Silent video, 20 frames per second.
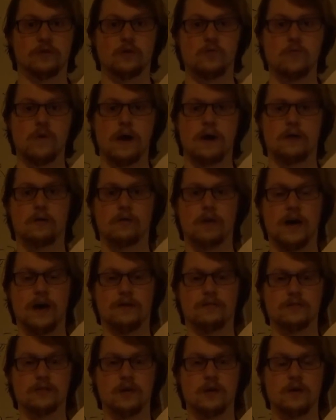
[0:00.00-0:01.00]
it right or
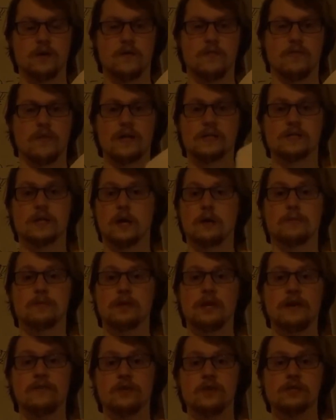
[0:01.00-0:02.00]
left. That's going to
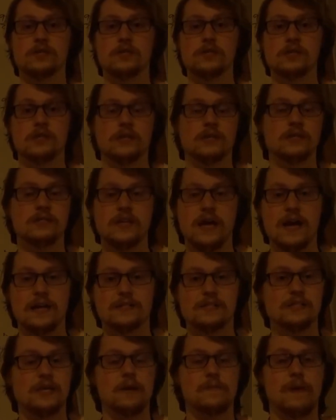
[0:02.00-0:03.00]
give us the exact
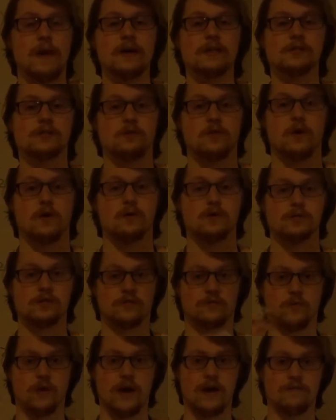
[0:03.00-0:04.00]
same answer though as
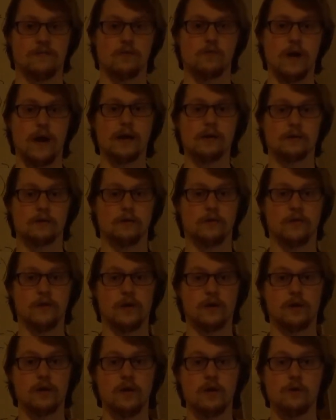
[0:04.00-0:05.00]
if we have the regular
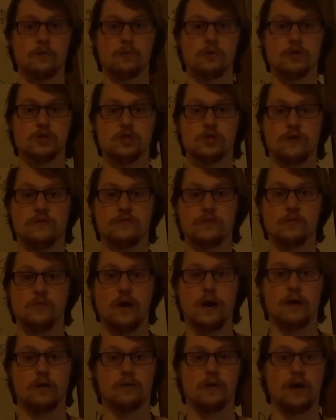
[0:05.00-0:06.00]
thing, we shift it
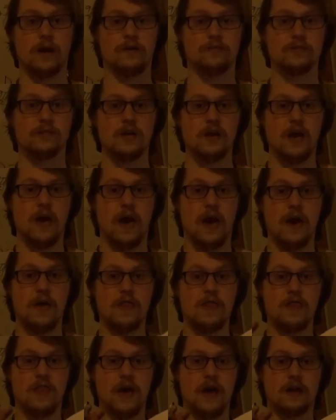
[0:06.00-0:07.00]
right or left,
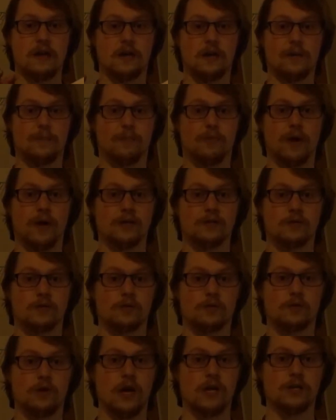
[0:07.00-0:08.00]
and then compress or
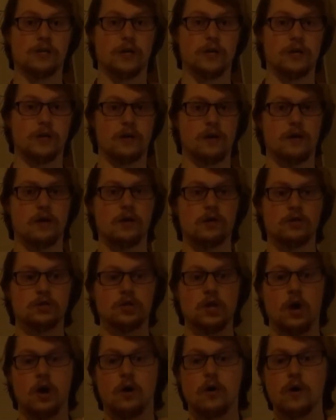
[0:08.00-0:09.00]
stretch it.
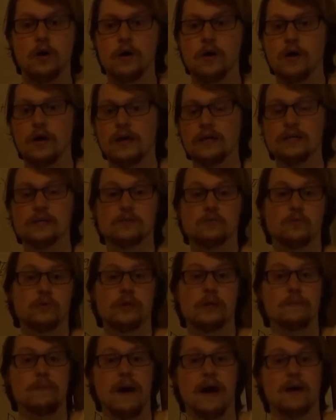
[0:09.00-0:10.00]
So it doesn't
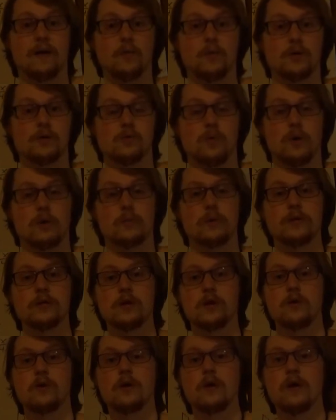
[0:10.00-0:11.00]
really matter which one we
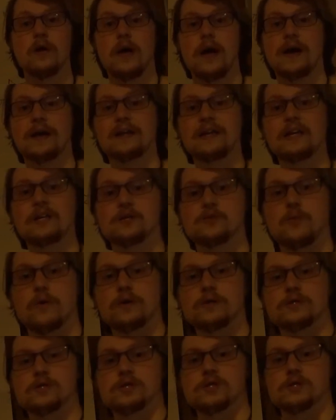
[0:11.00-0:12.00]
do, and each one
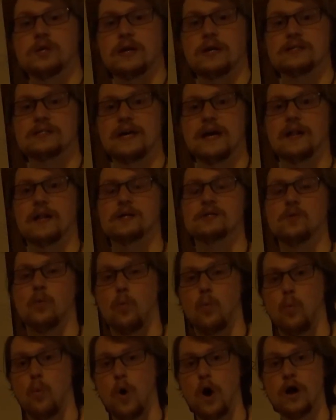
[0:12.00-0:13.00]
is just going to tell us
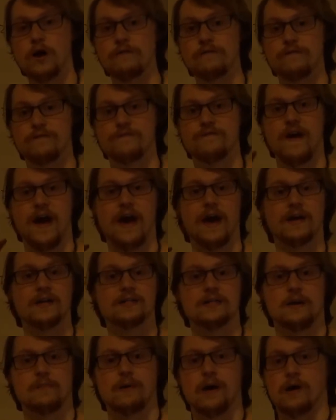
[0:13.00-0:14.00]
one
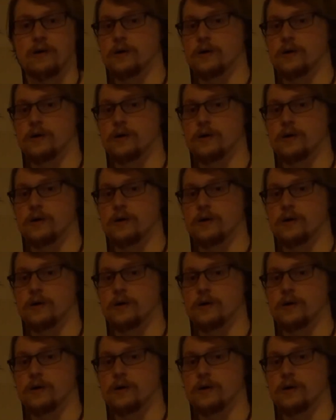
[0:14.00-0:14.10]
fact about